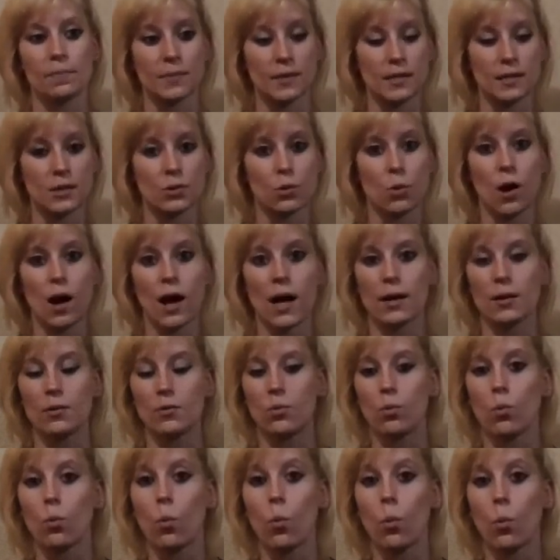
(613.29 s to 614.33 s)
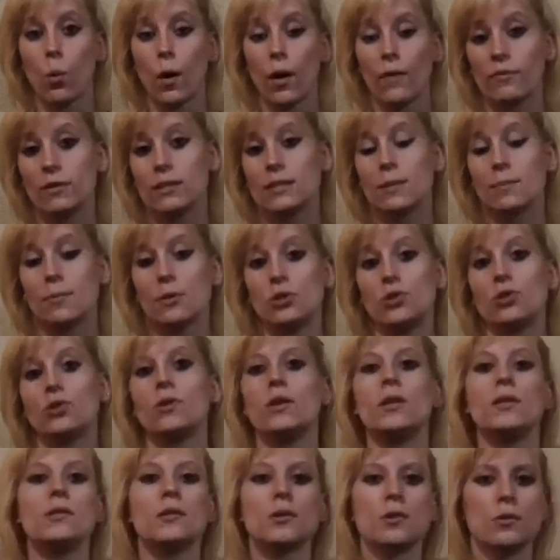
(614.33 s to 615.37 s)
squat every time you do
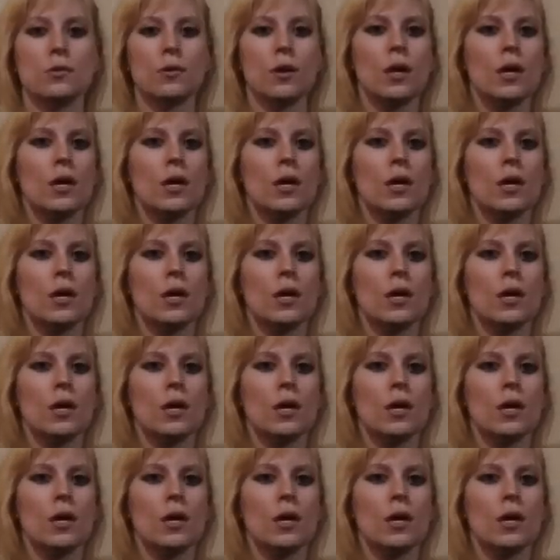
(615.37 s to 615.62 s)
it too.